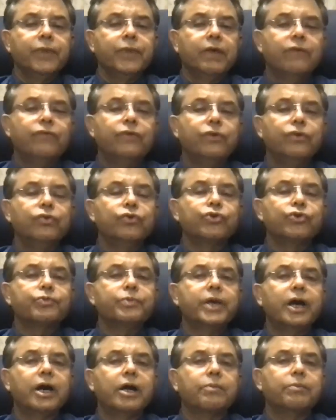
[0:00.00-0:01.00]
if you use
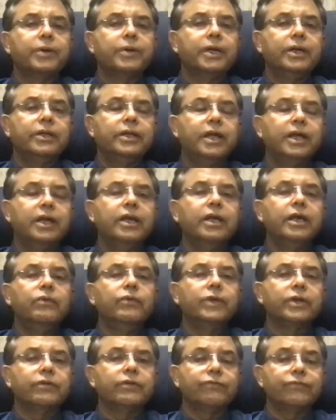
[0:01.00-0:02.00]
PRP, they'll heal
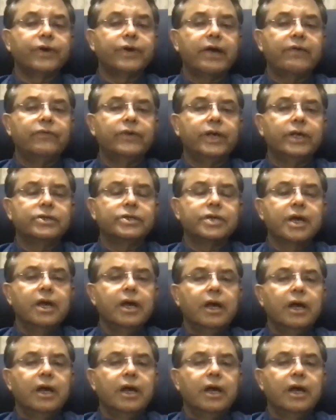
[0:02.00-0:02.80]
within 5 days.